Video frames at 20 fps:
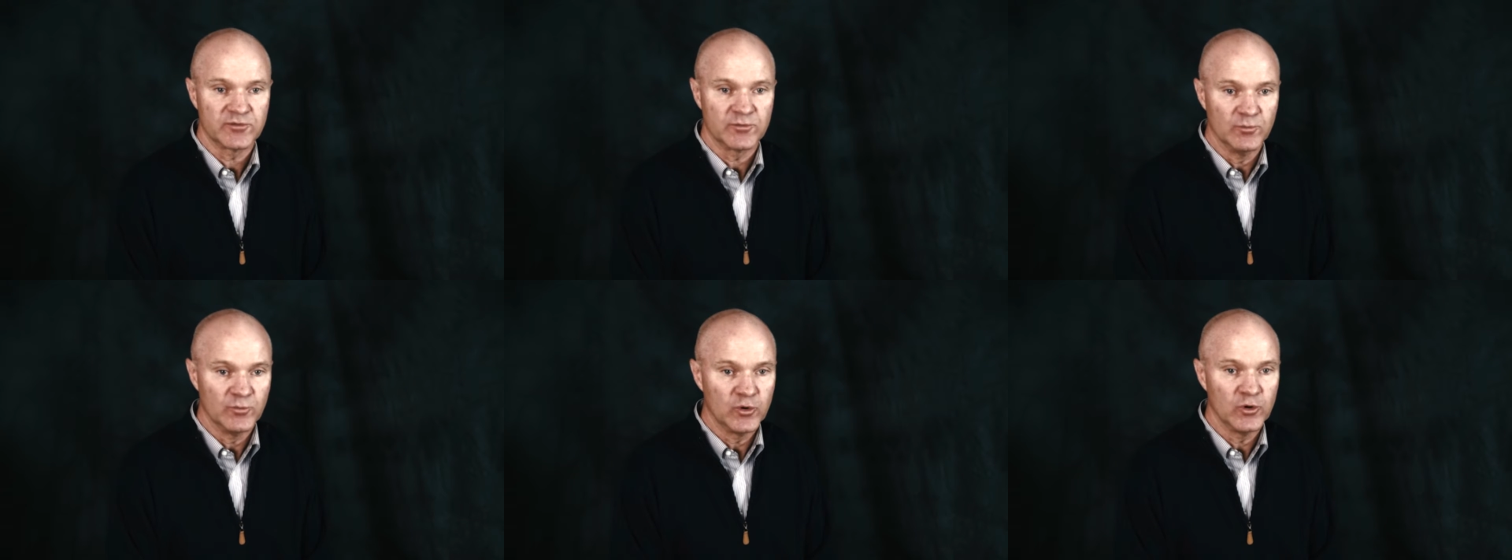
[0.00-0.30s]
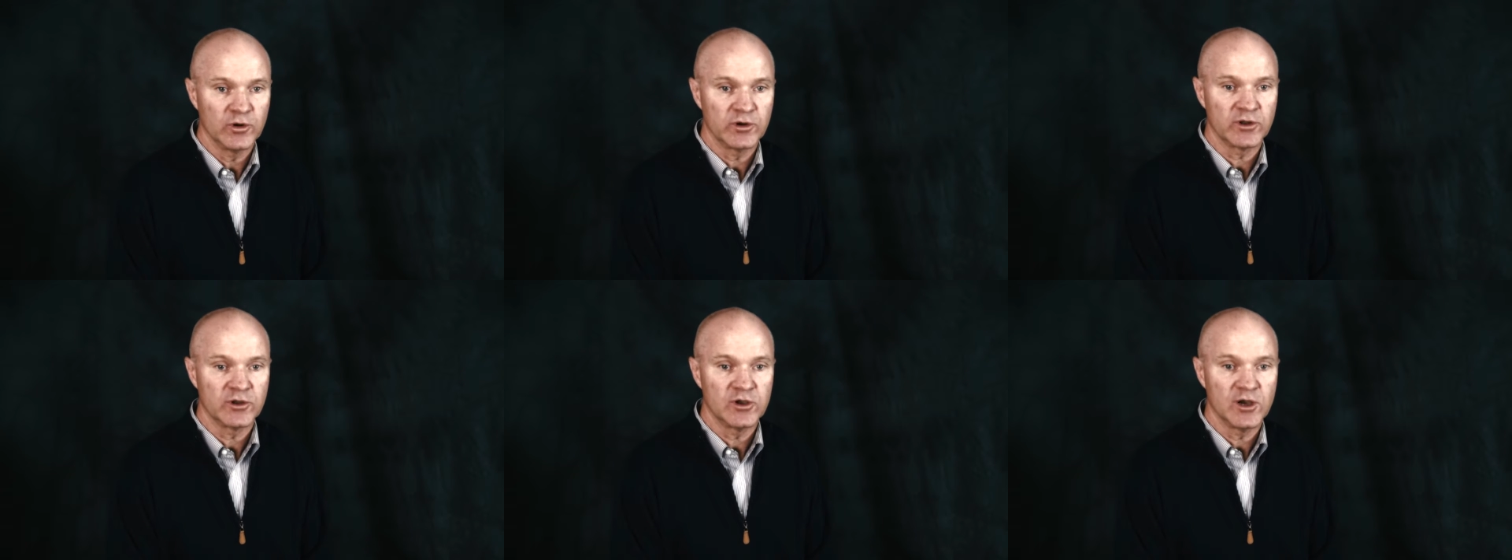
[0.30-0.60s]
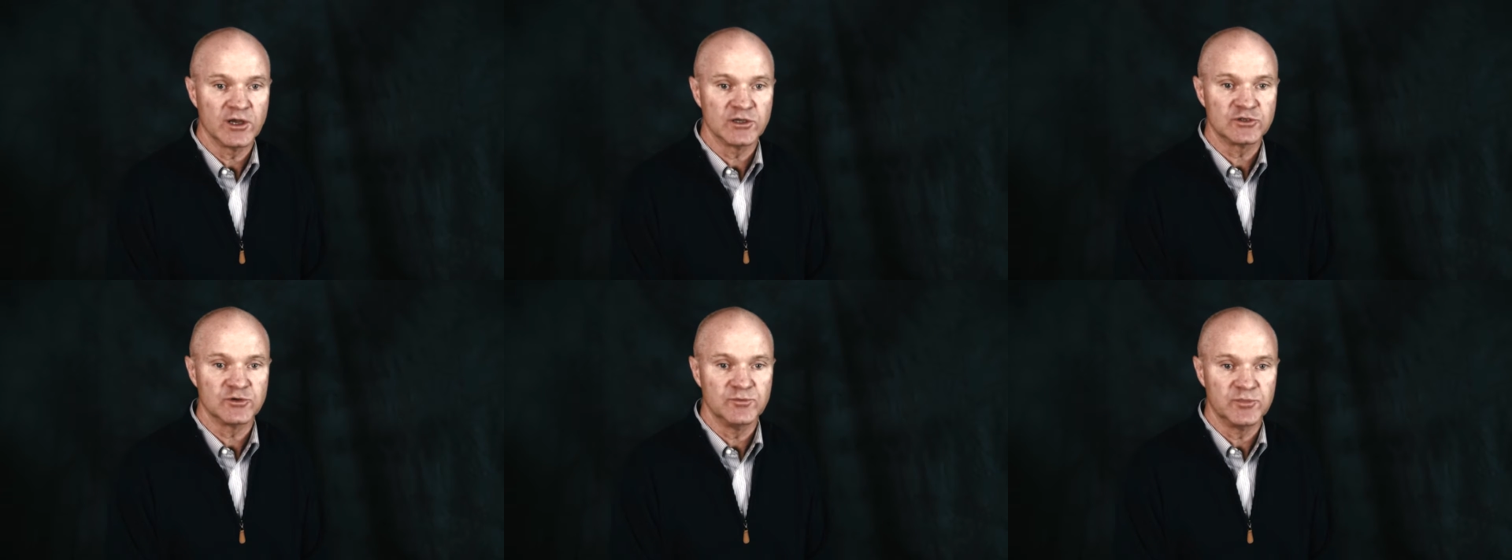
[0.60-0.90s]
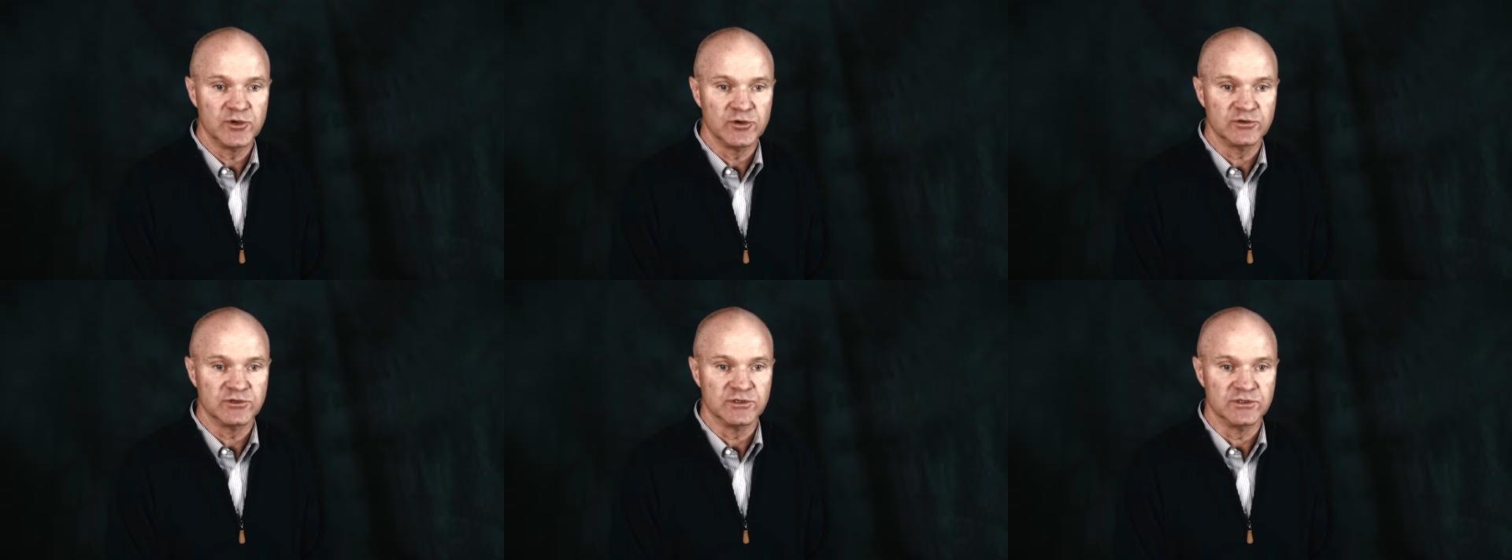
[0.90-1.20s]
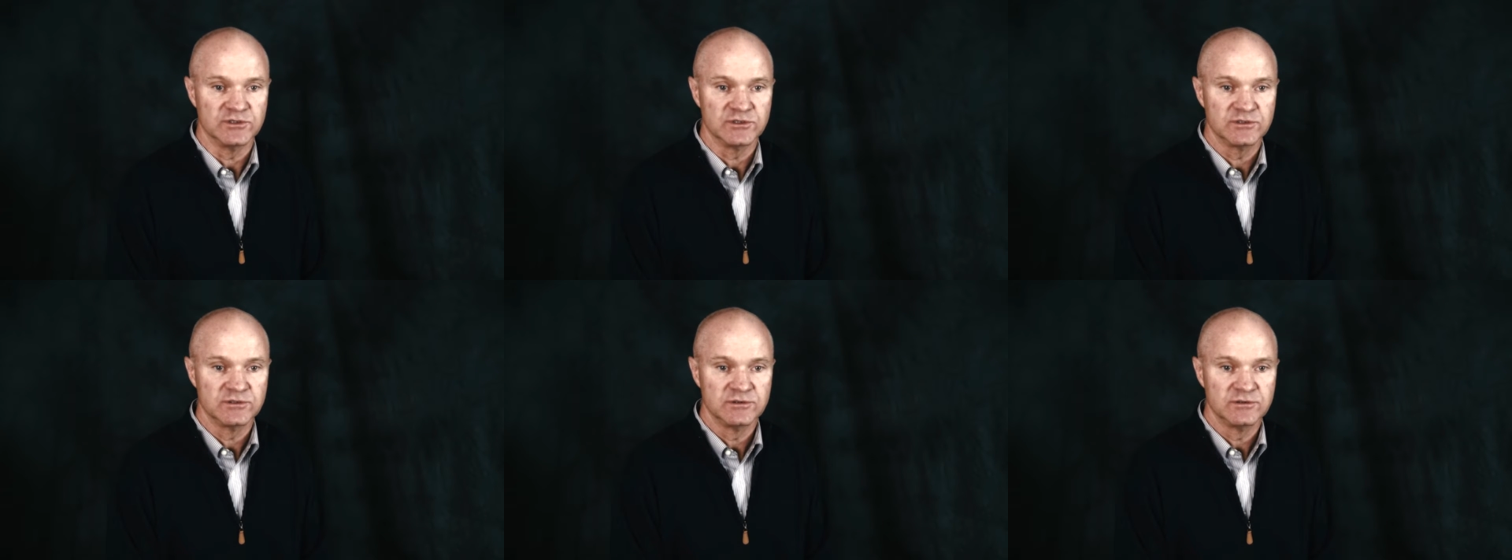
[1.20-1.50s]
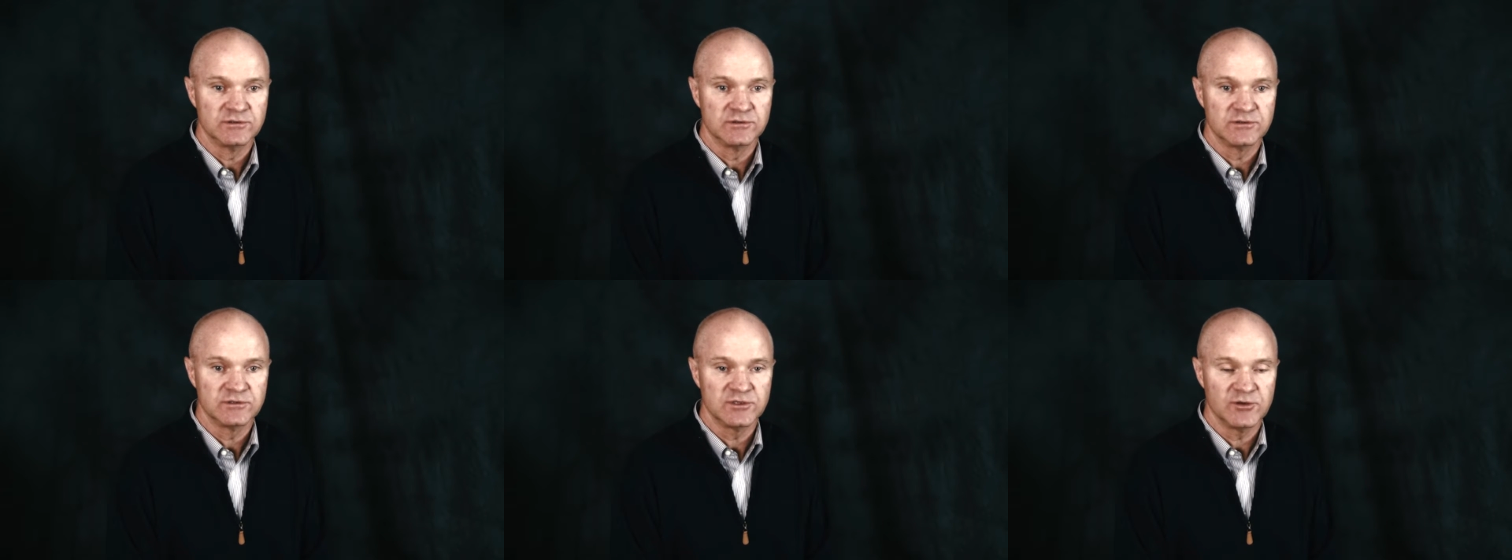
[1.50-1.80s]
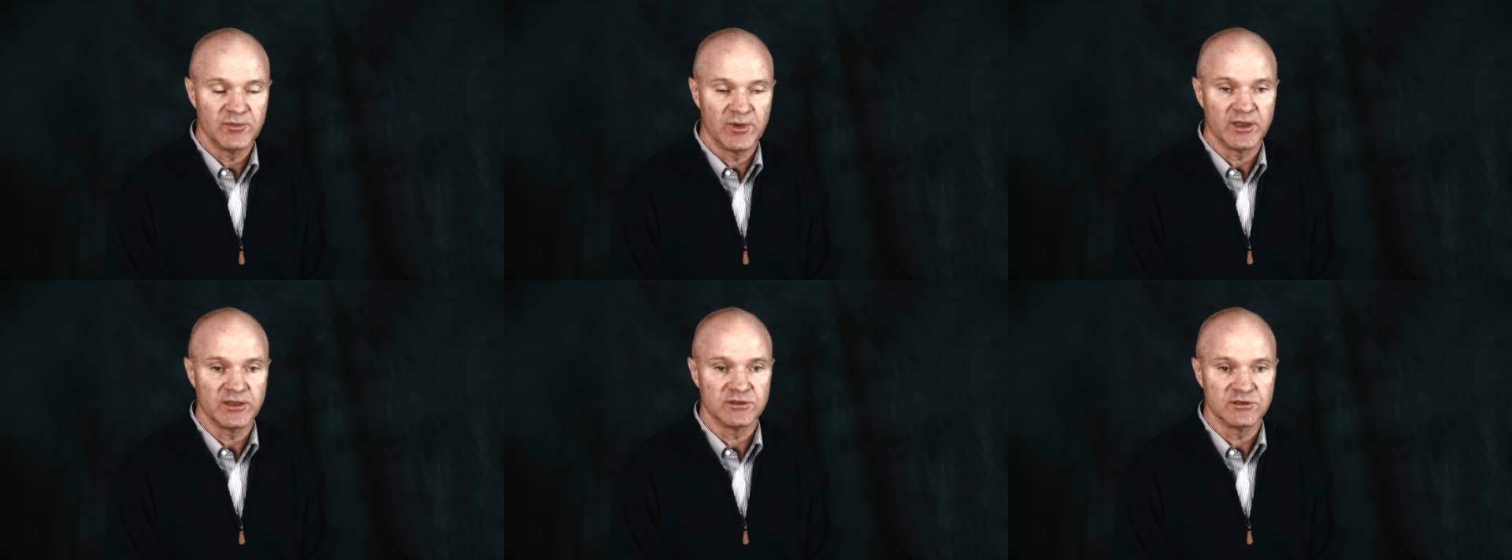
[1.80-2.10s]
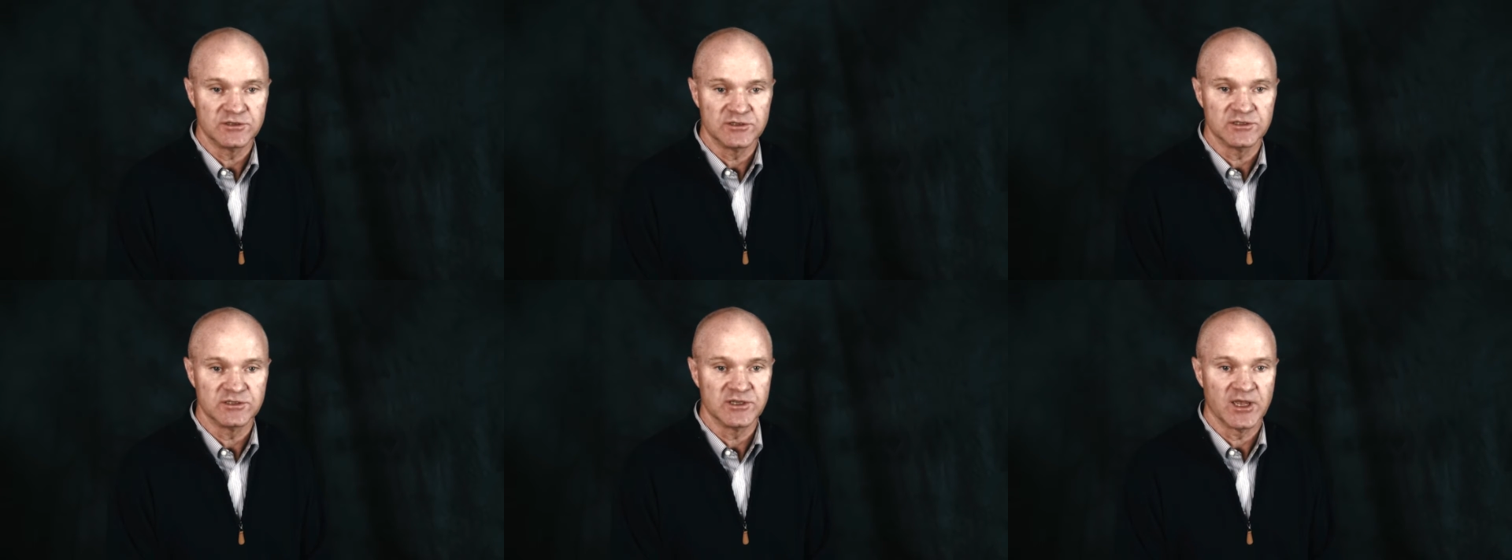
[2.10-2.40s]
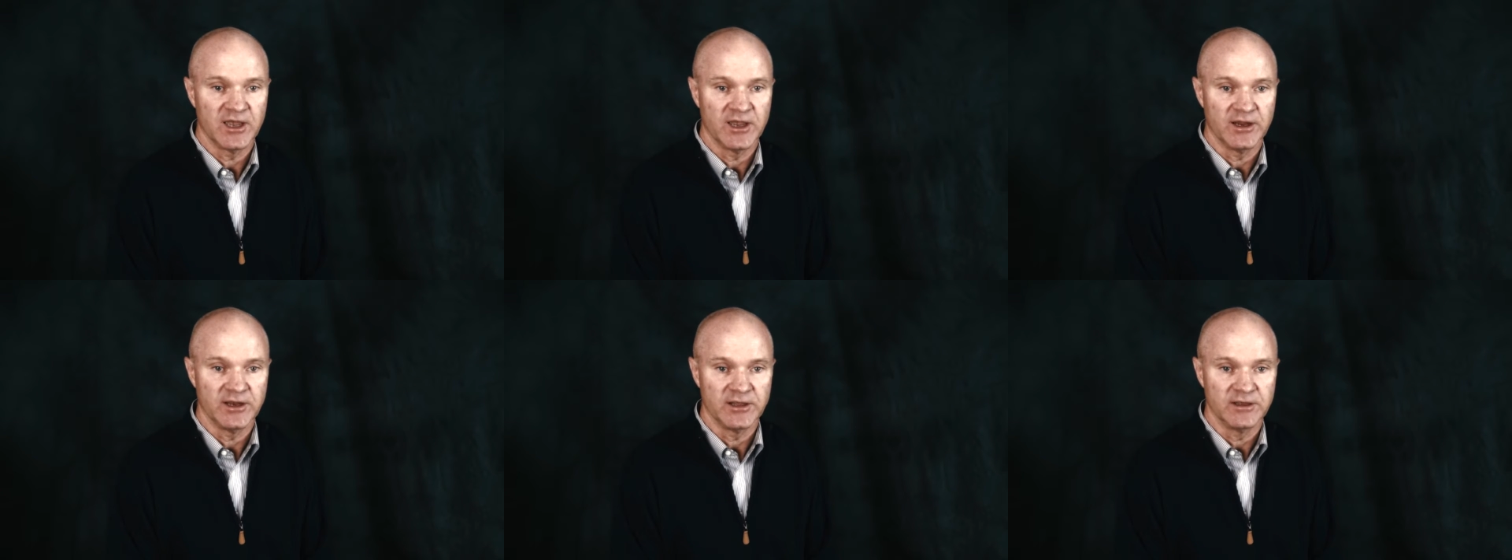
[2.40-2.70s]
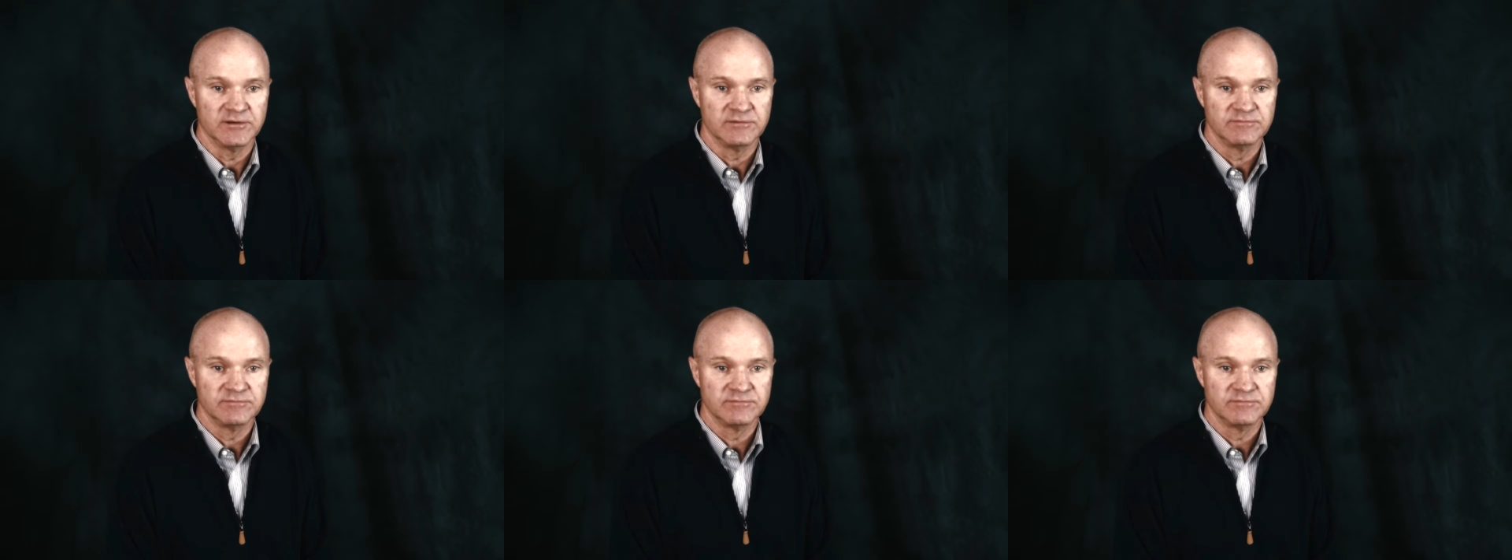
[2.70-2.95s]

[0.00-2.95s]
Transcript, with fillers: important contributions to make to society.